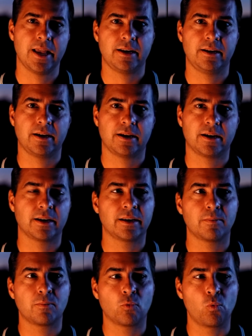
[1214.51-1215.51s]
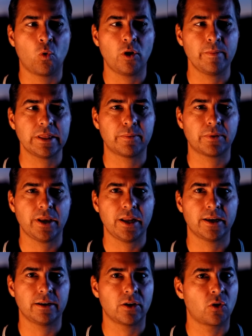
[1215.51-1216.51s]
And uh, warming the
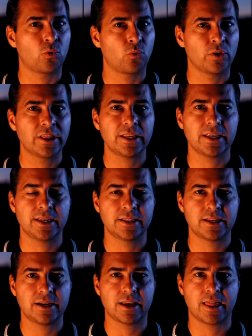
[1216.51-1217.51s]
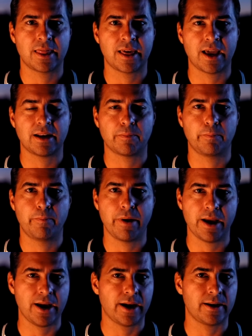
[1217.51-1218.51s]
planet really isn't that
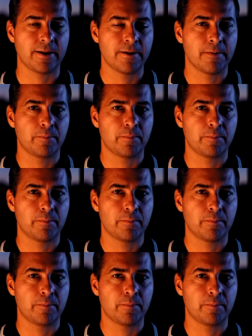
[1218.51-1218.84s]
bad.